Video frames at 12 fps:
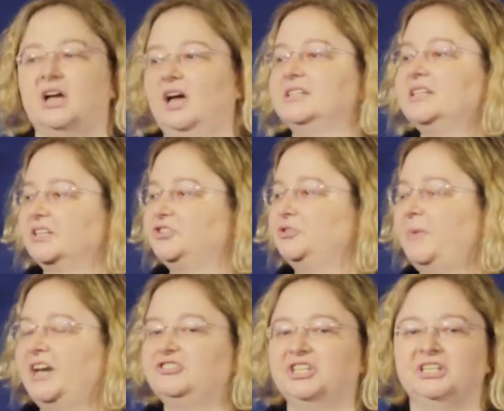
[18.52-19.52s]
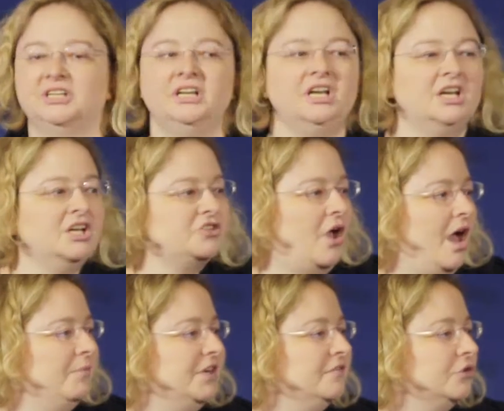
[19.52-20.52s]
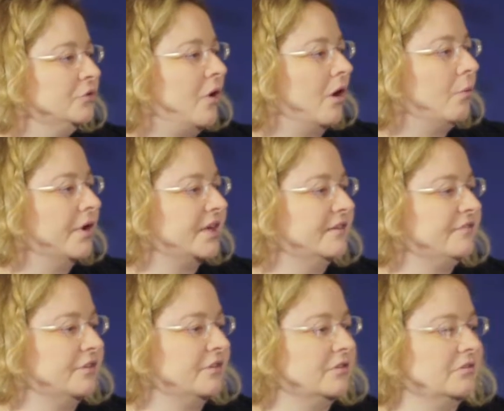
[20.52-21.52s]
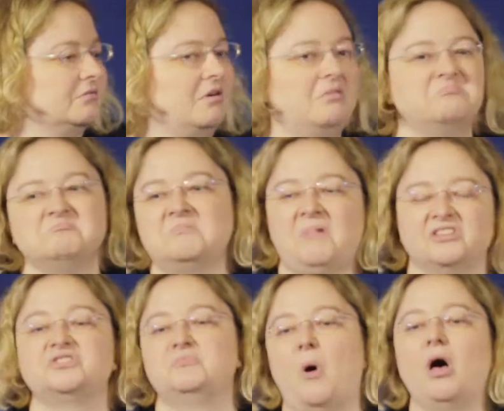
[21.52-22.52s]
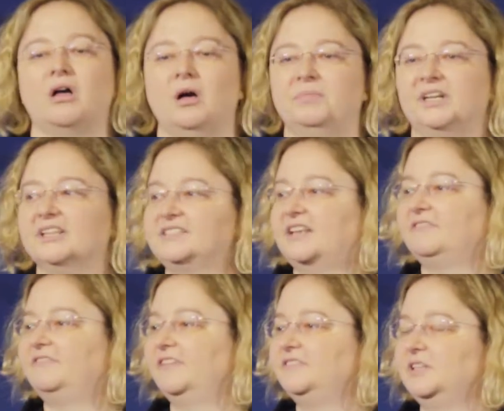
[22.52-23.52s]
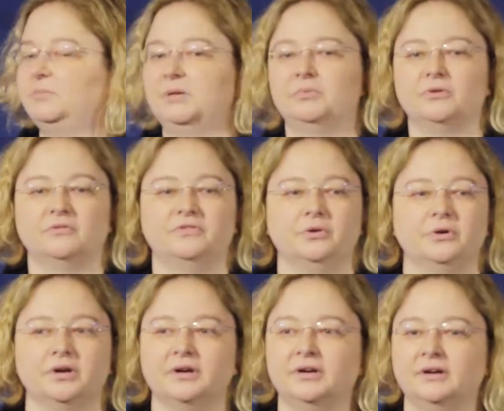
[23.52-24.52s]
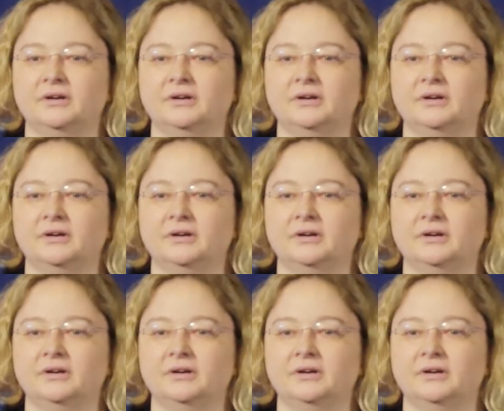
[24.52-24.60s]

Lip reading: the context you're managing in. So how many of you are working for a small company? Let's say 50 people or fewer